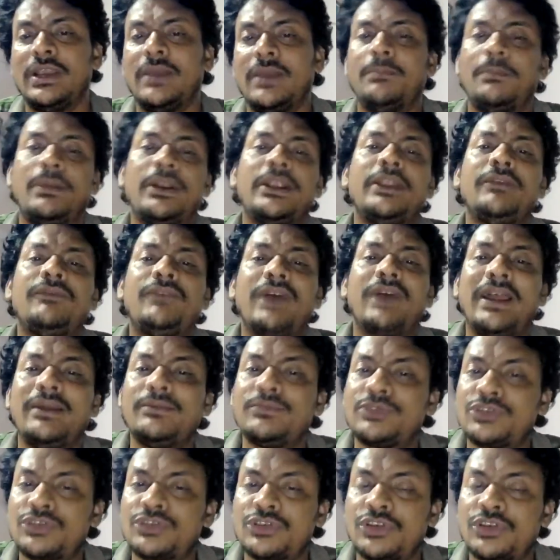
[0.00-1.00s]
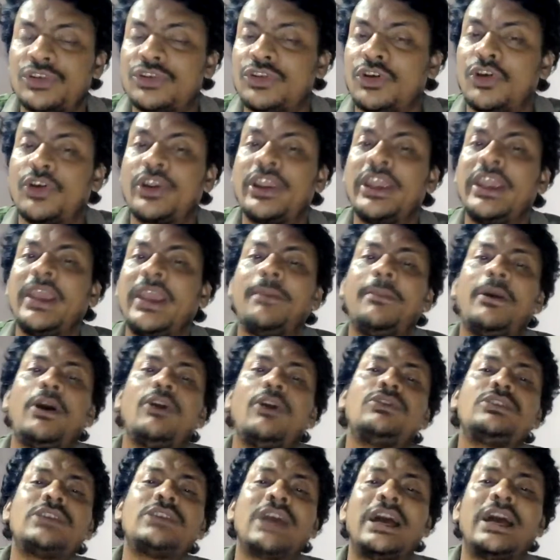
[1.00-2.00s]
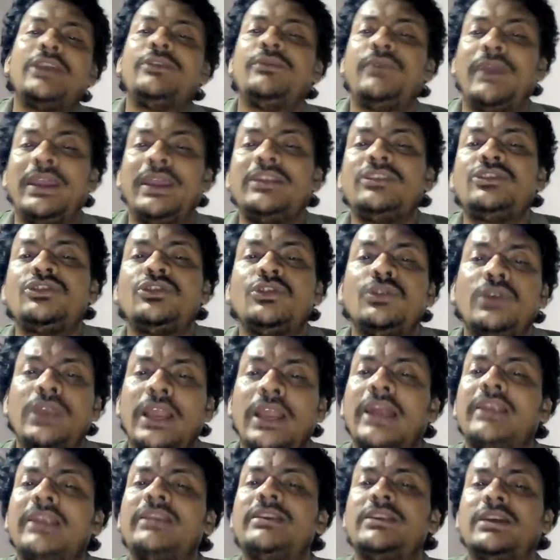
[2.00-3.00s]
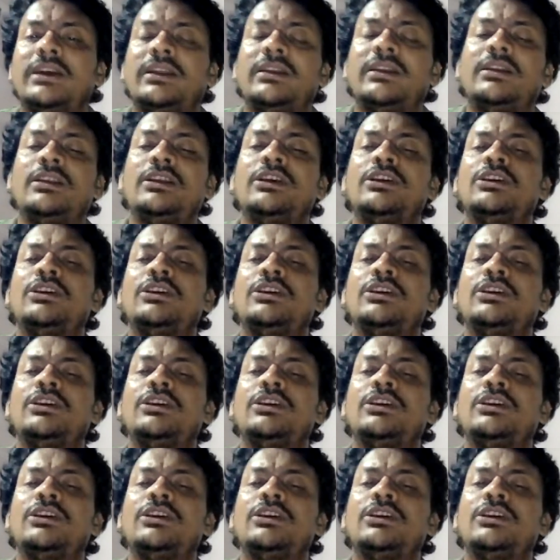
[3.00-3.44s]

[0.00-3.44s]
But if I am talking about I went to London,